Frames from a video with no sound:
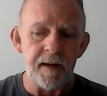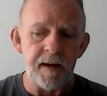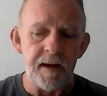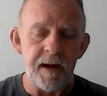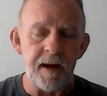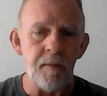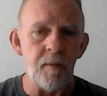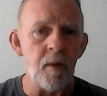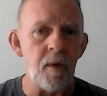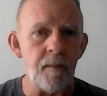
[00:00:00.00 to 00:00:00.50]

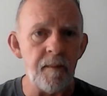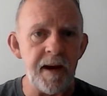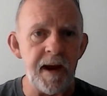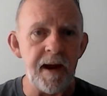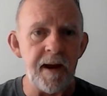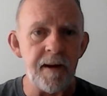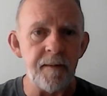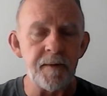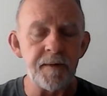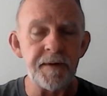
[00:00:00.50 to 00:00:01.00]
He won't be
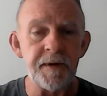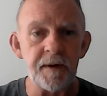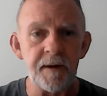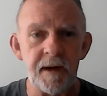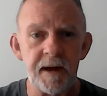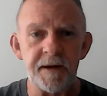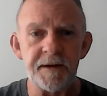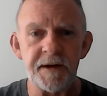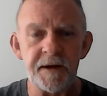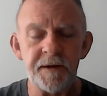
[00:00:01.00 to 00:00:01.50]
able to
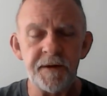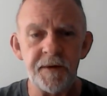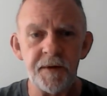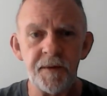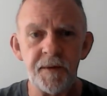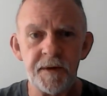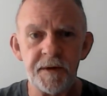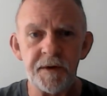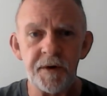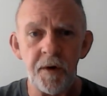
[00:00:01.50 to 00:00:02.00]
listen
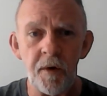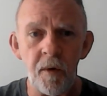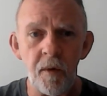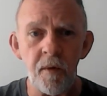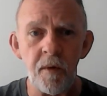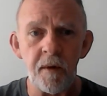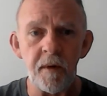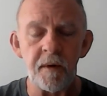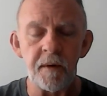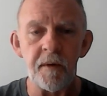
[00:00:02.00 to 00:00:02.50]
to his
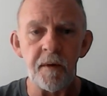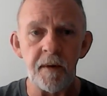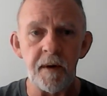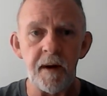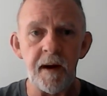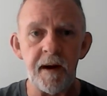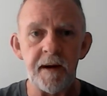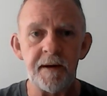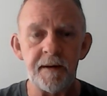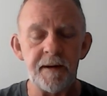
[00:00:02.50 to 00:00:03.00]
corner
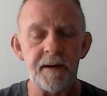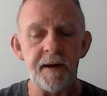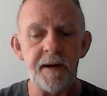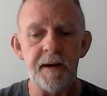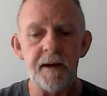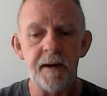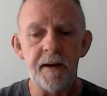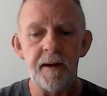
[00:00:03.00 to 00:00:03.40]
correctly.